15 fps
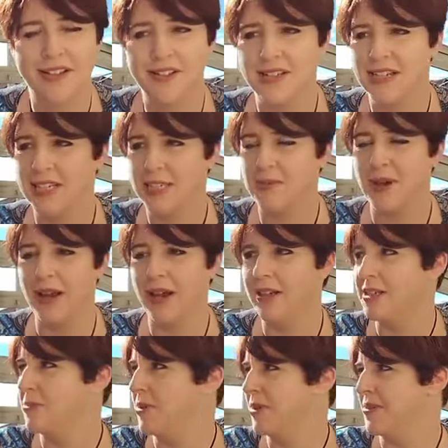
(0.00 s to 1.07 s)
since my
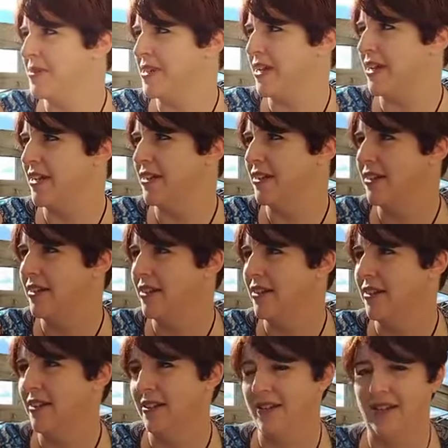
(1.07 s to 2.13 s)
last birthday
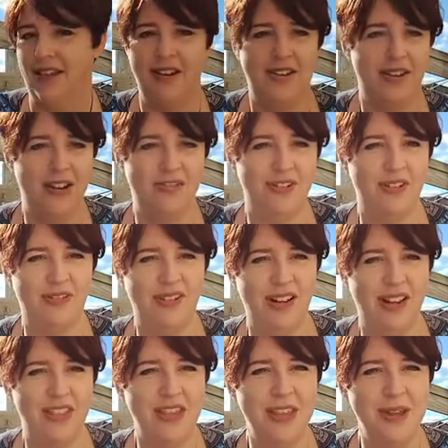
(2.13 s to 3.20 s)
and I never
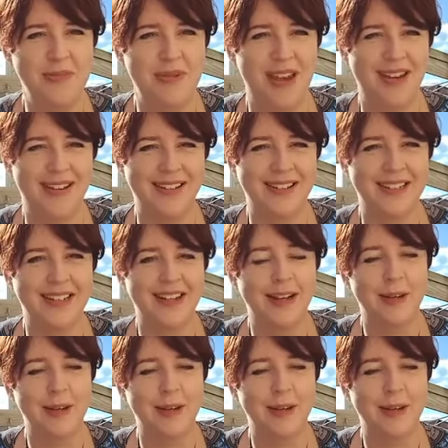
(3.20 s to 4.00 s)
really think about it.